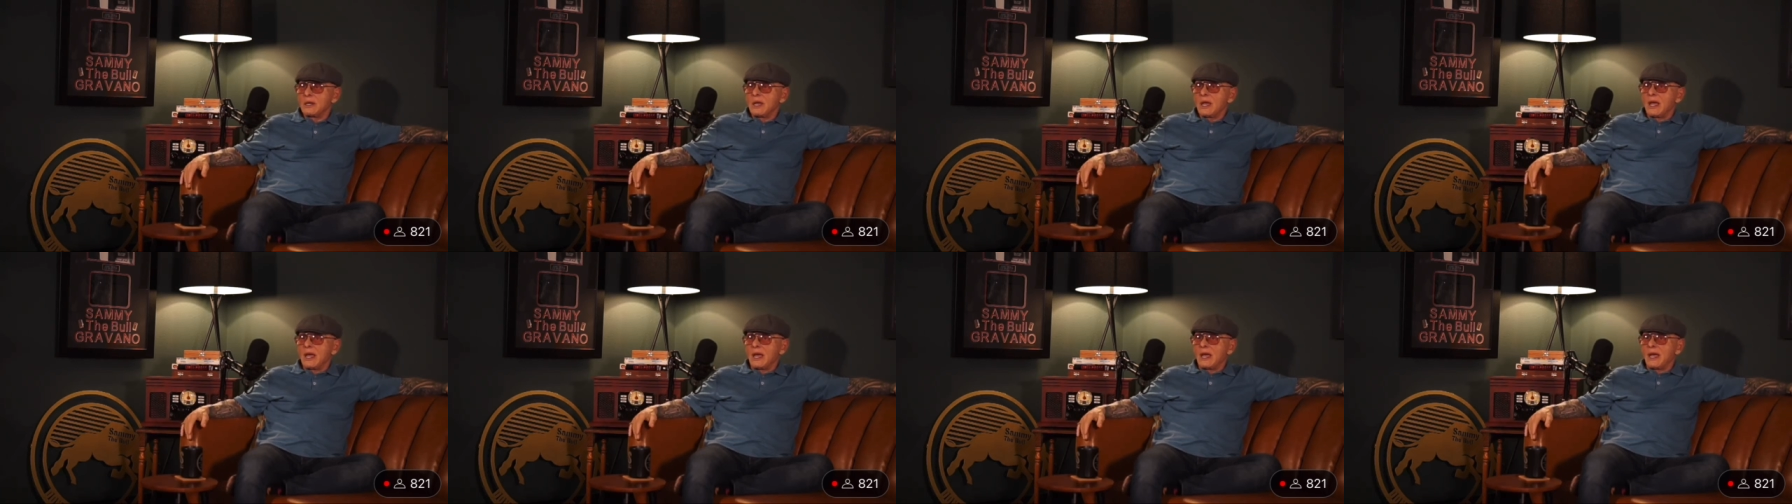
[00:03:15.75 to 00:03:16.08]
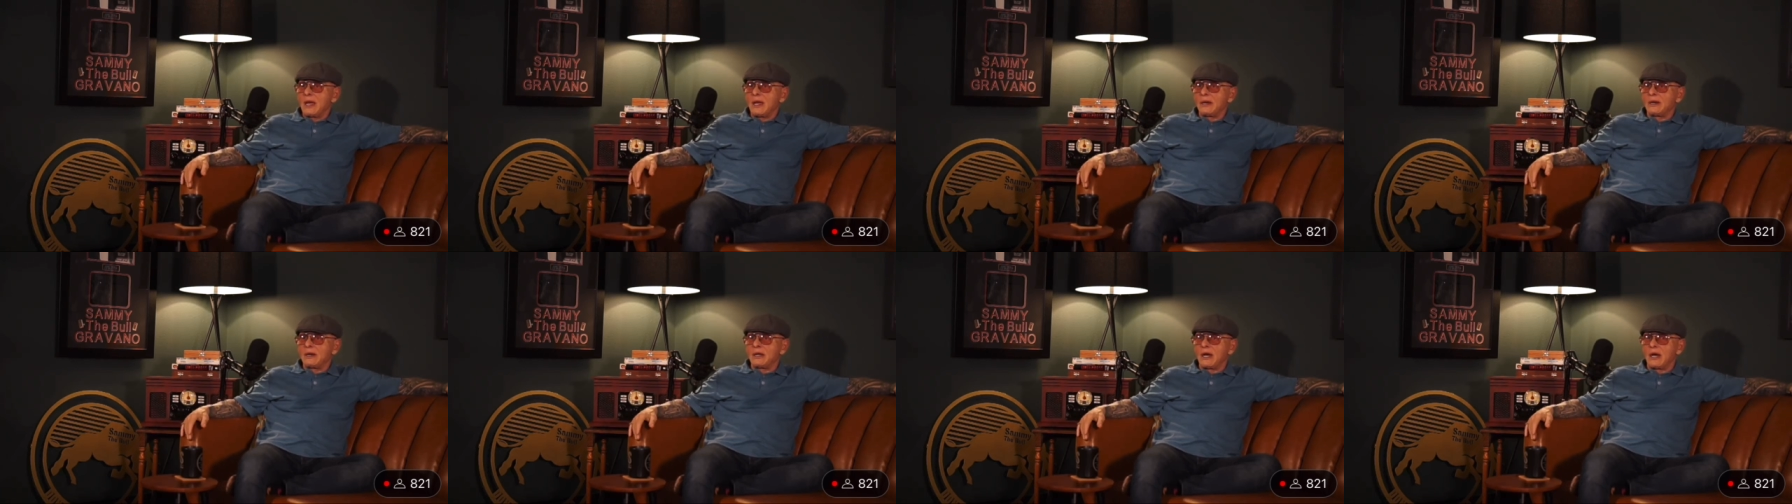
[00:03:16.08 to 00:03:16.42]

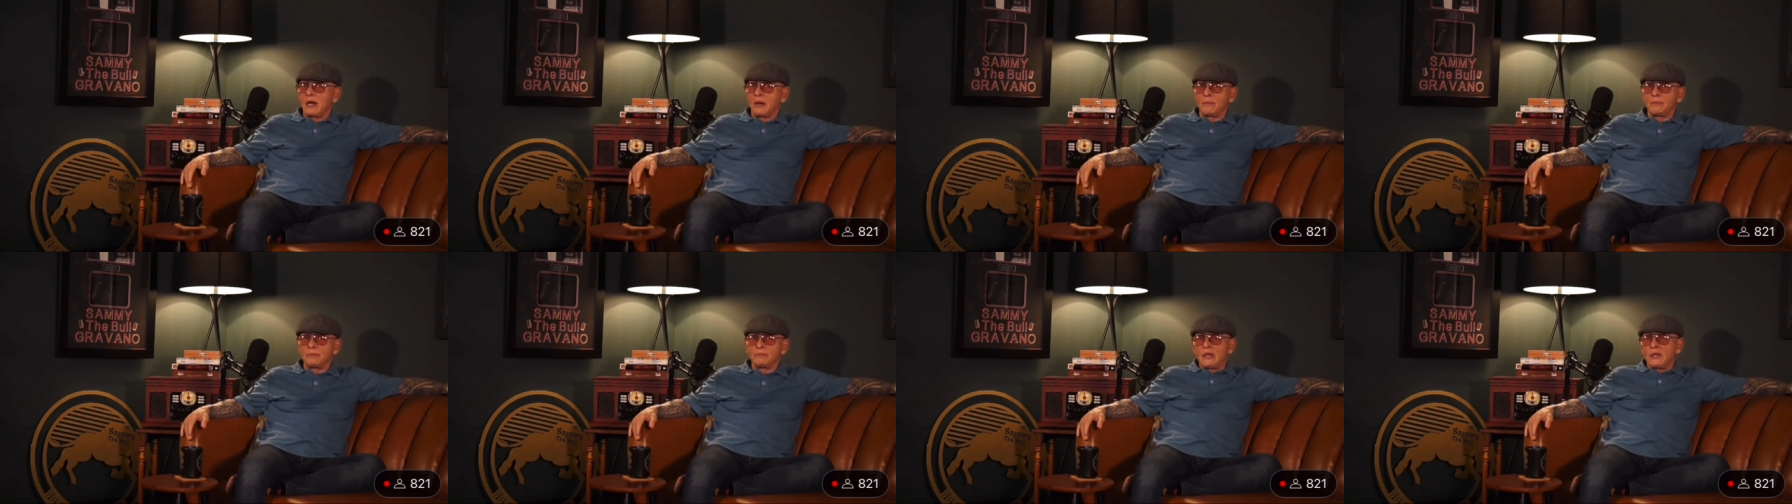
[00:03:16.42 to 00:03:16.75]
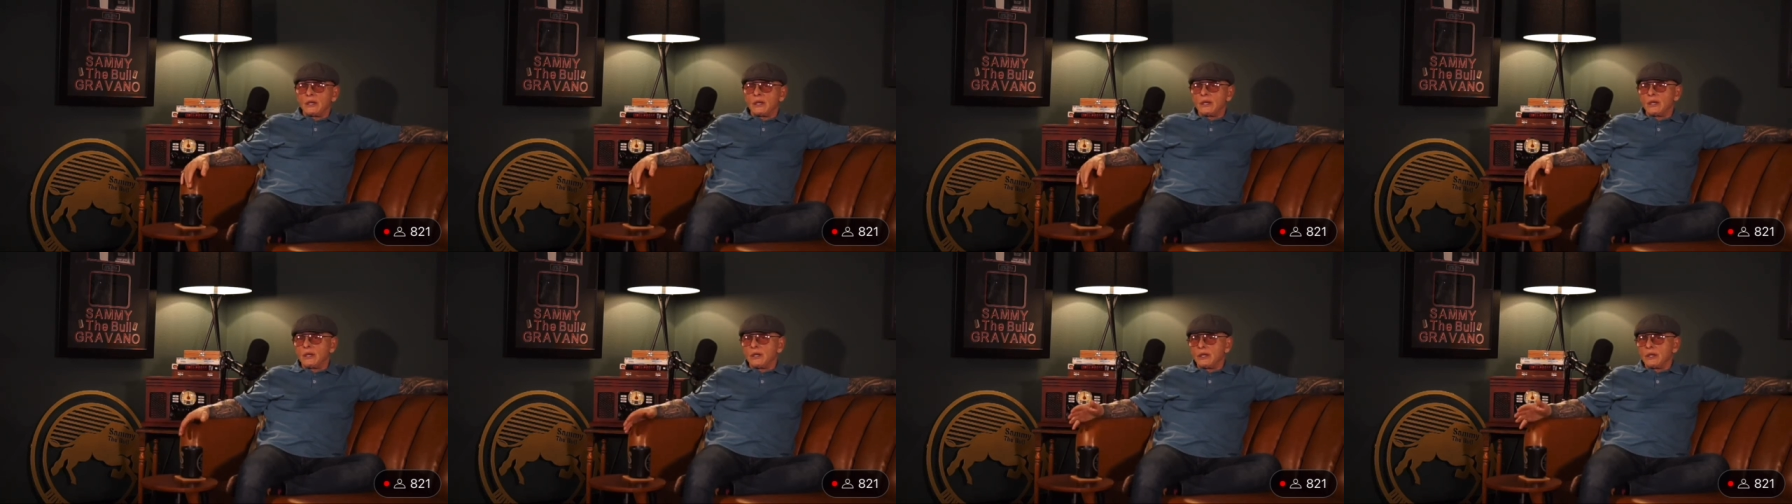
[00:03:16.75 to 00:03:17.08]
And uh,
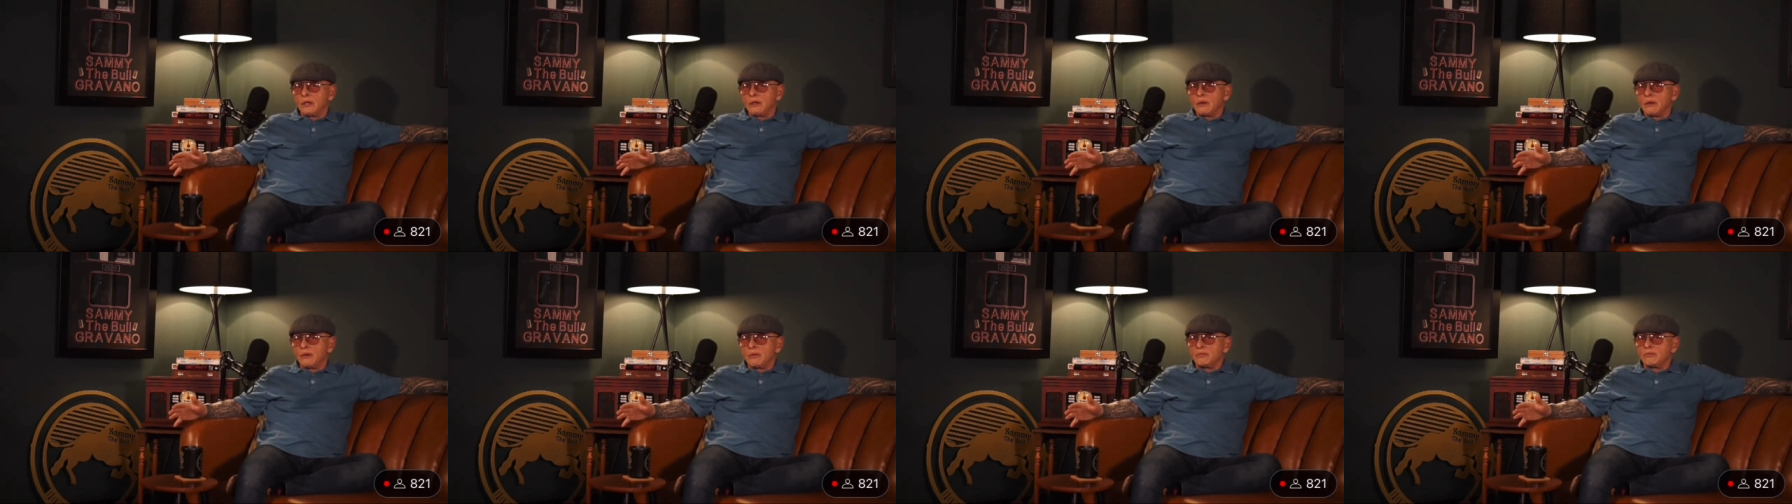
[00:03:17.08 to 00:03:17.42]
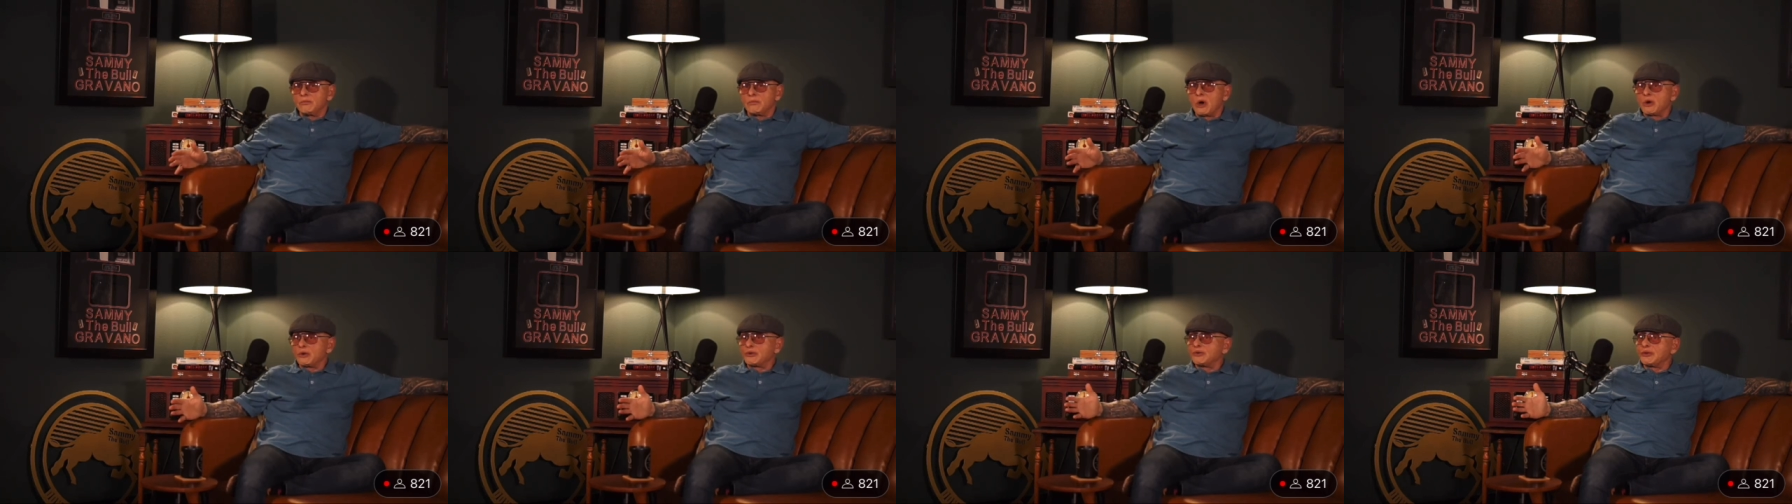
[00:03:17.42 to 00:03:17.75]

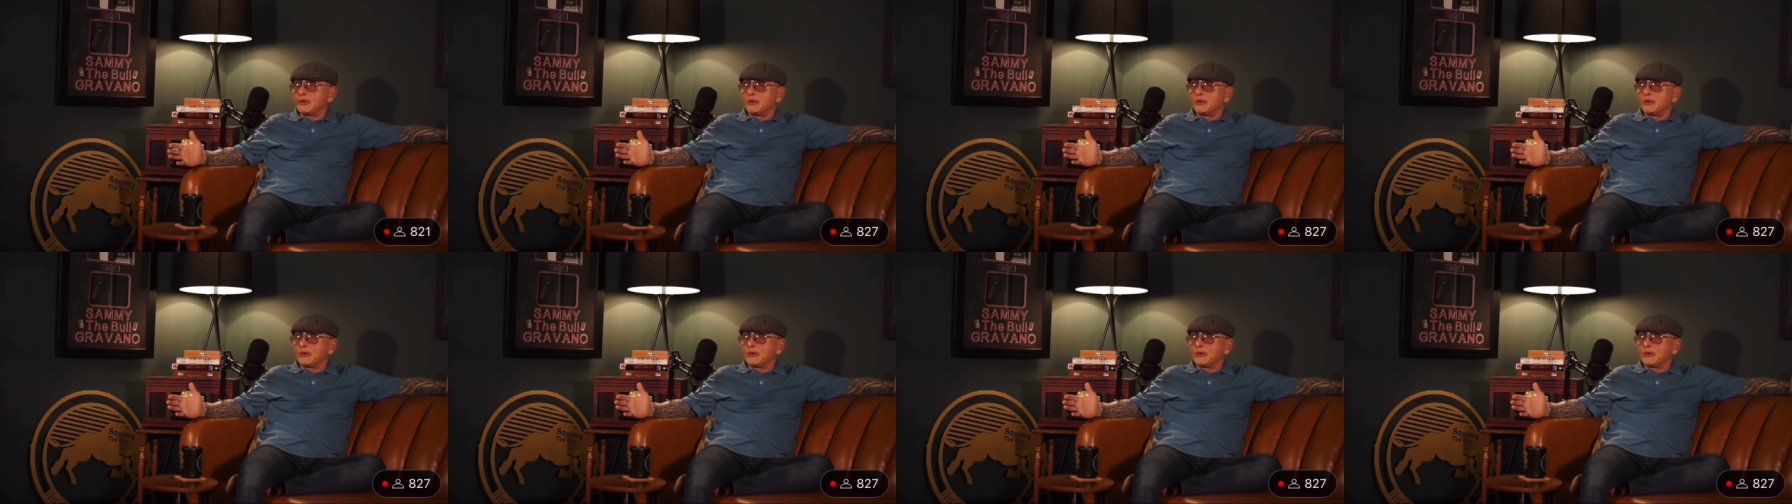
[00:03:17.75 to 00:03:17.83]
most of